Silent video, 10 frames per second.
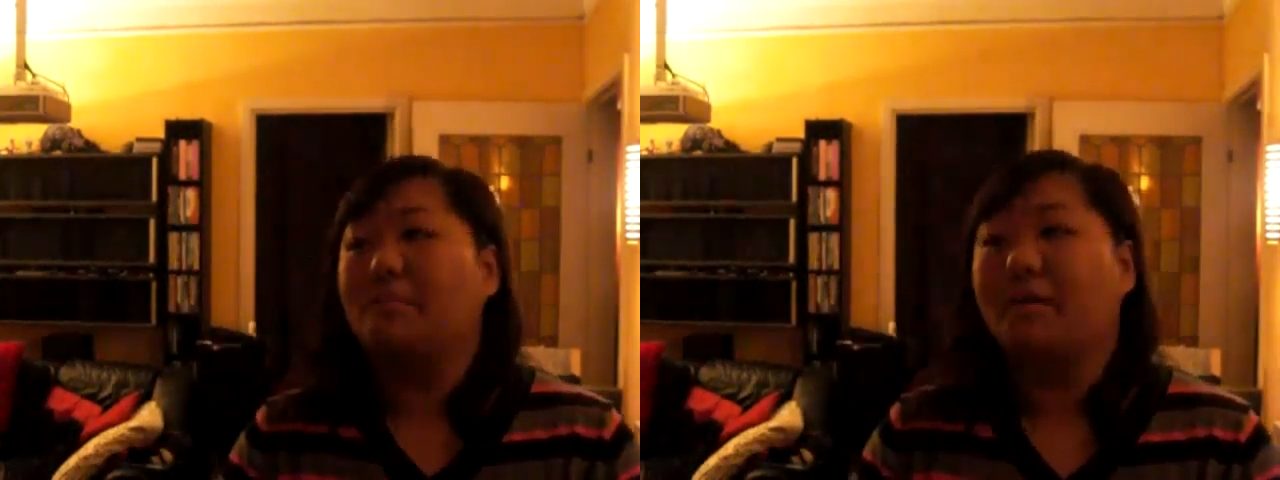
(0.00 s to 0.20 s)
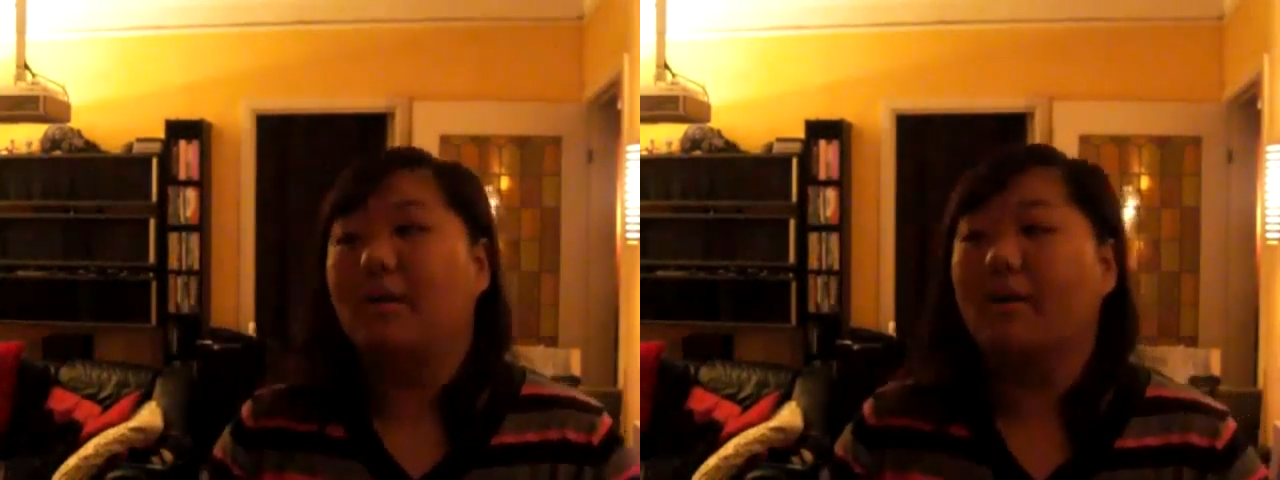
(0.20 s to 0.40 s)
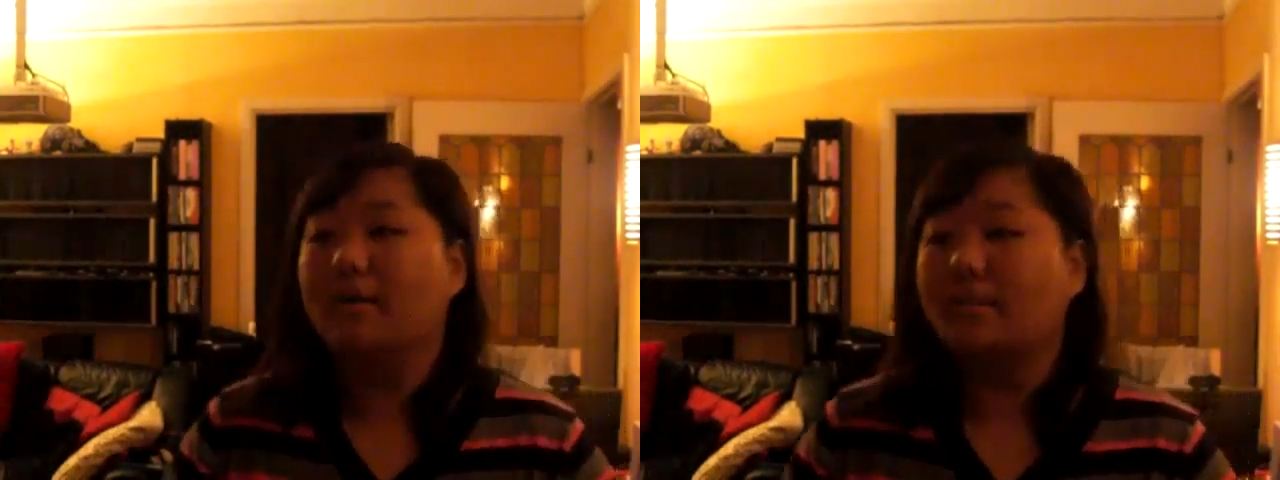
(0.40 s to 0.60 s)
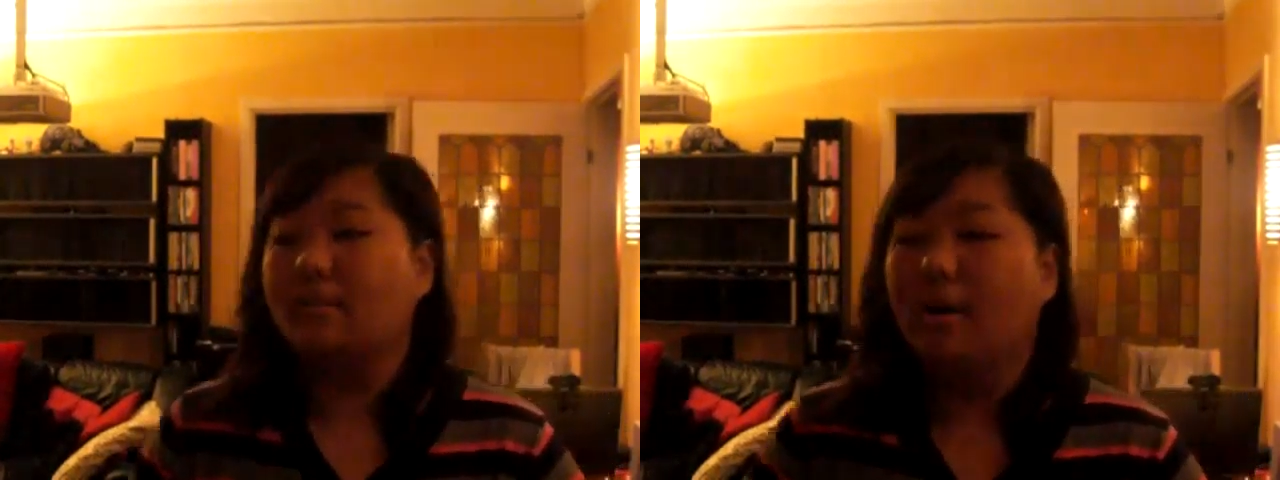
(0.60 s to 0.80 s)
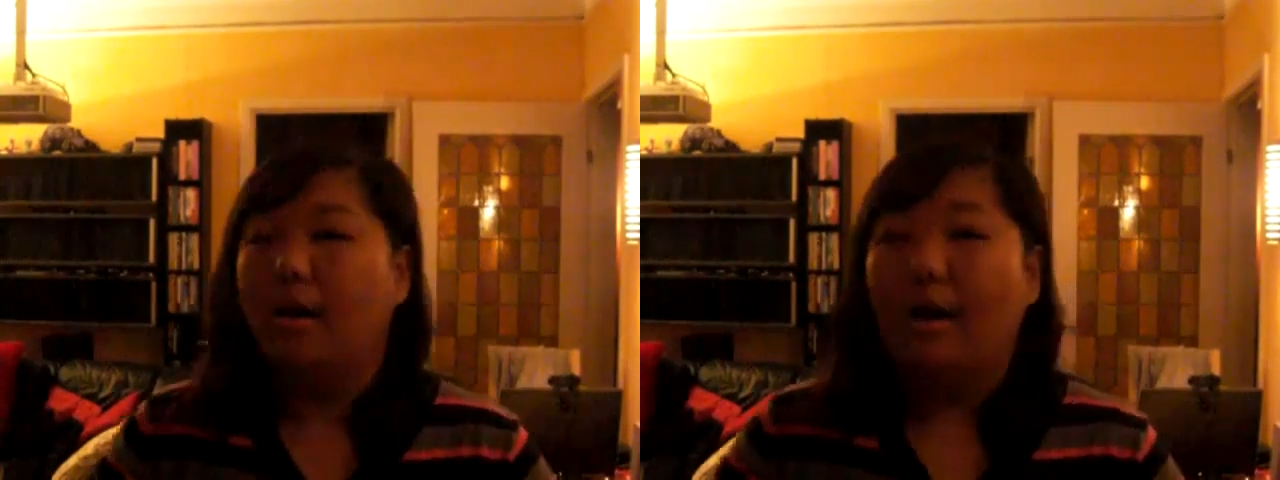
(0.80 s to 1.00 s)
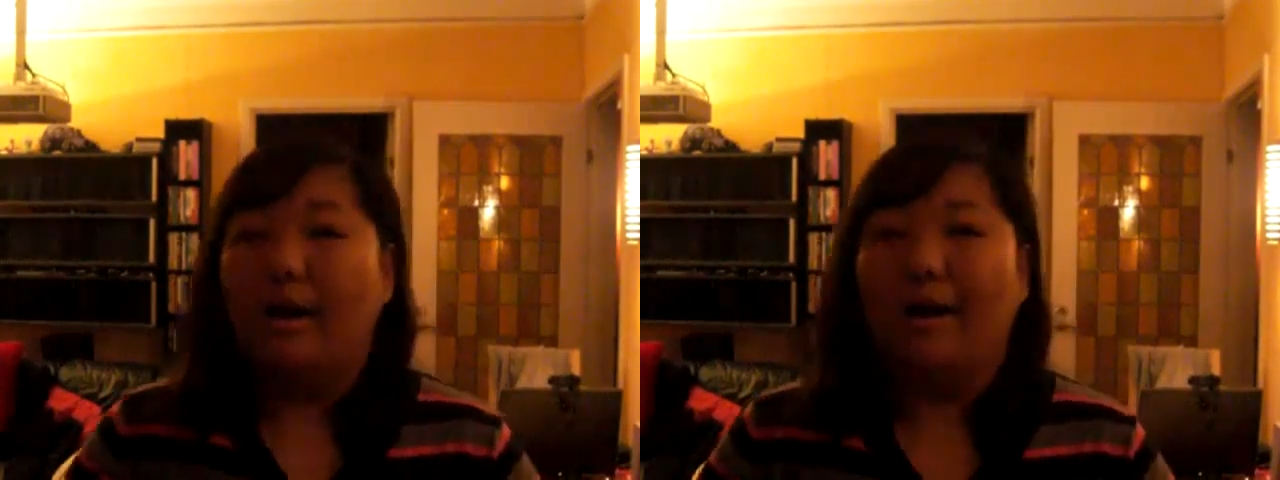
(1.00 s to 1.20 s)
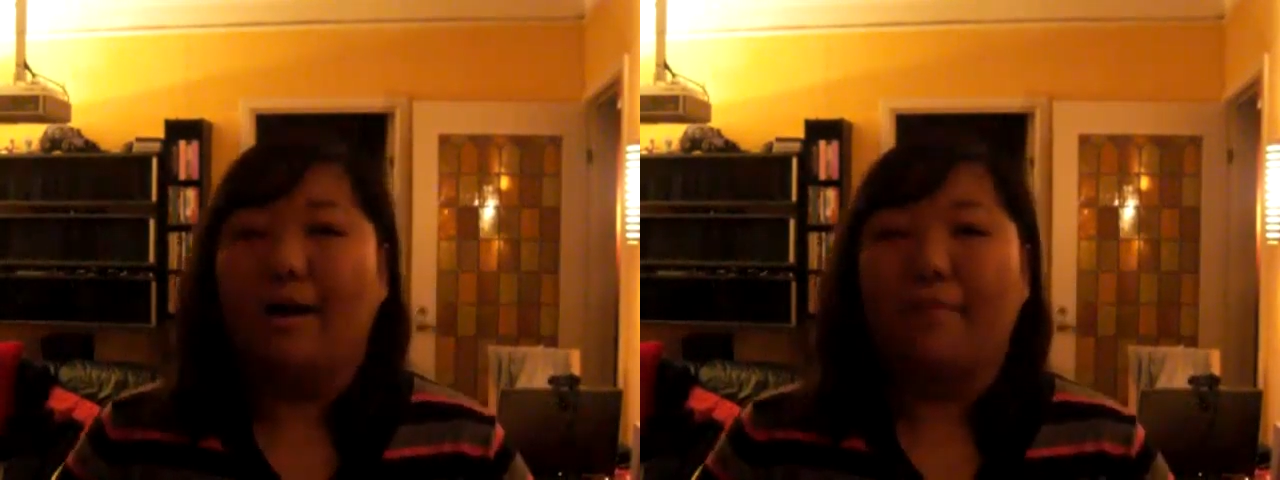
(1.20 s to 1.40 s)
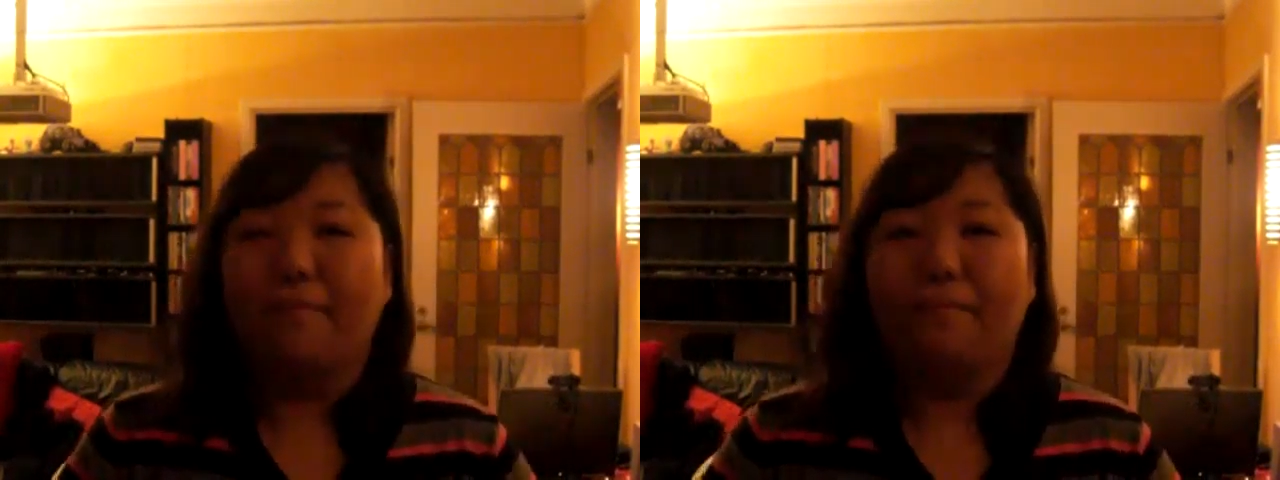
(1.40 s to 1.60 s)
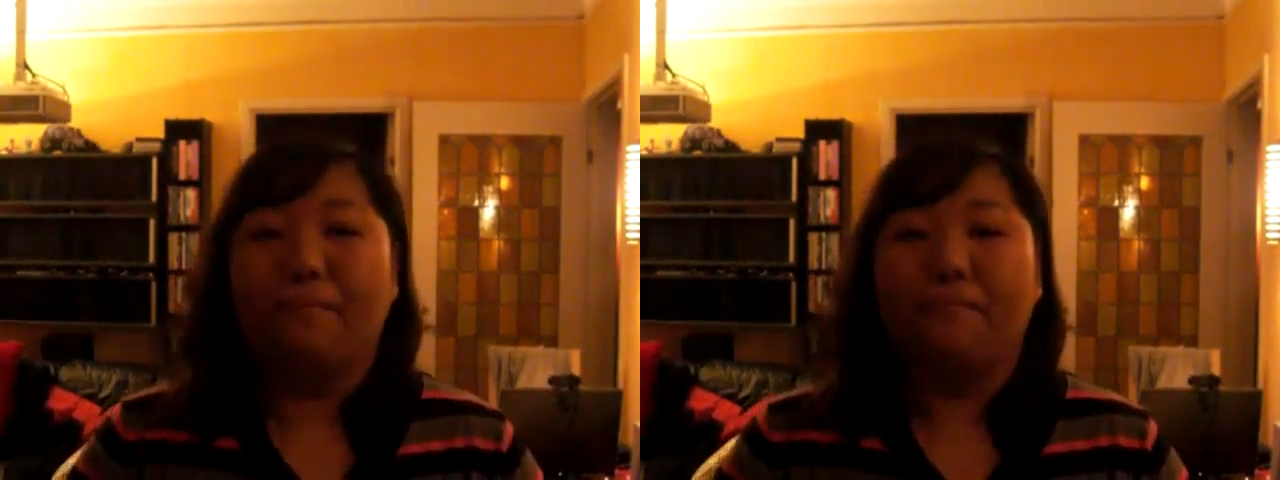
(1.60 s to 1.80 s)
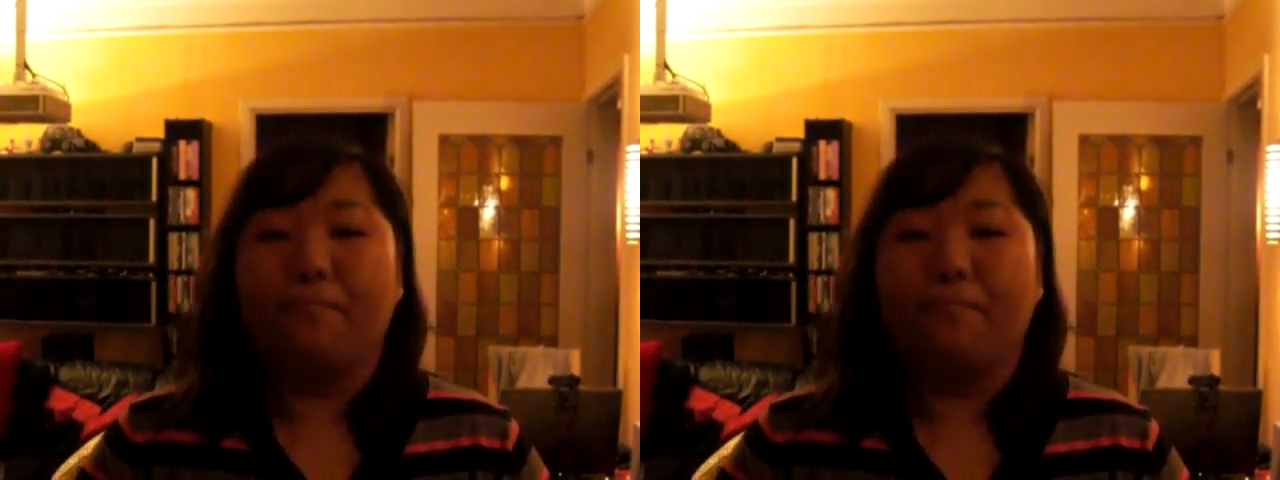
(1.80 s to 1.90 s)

because um,